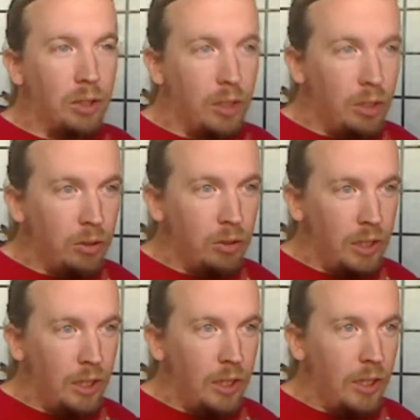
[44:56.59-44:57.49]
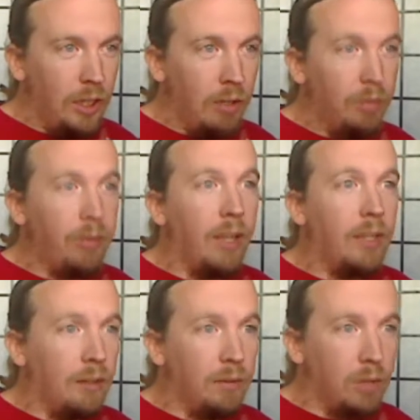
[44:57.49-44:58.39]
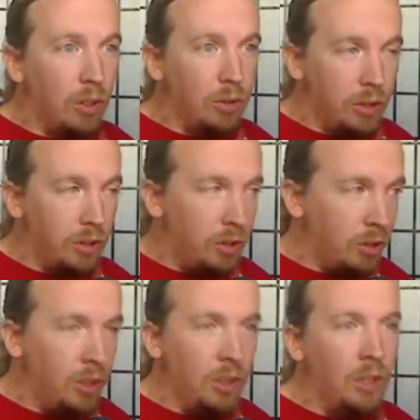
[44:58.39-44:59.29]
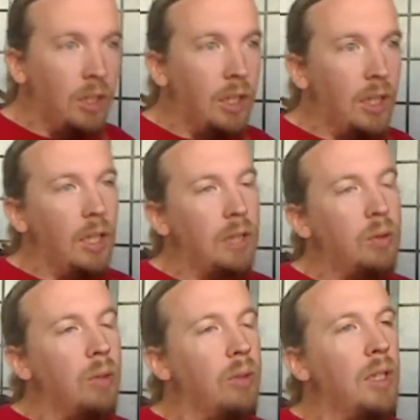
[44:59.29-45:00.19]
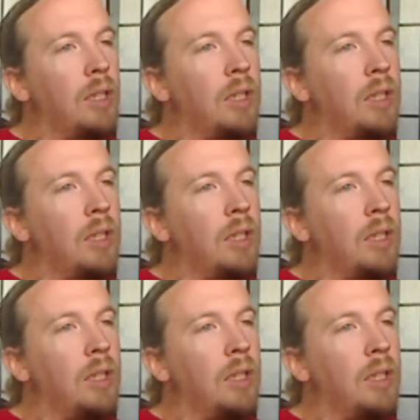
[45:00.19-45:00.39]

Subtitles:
using it in an effective dosage, and that's what we